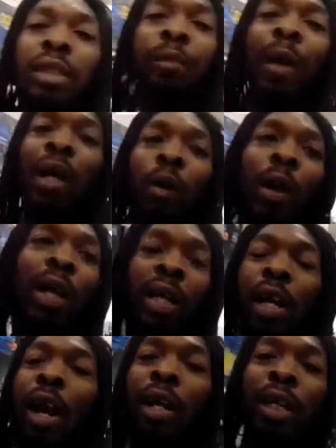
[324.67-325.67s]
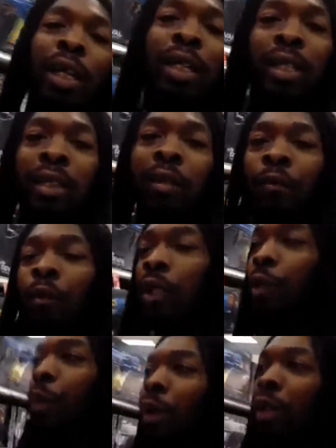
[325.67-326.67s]
cause by the way, he already did something
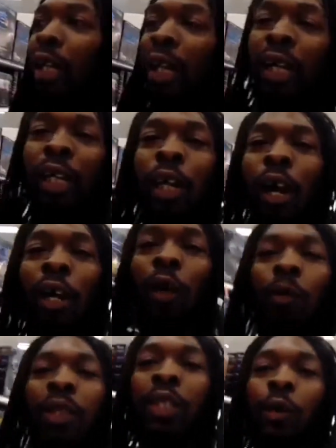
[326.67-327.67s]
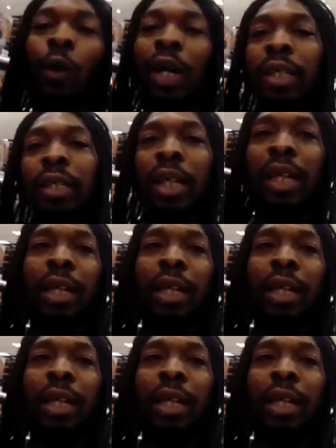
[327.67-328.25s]
for his birthday. He done already went to Grand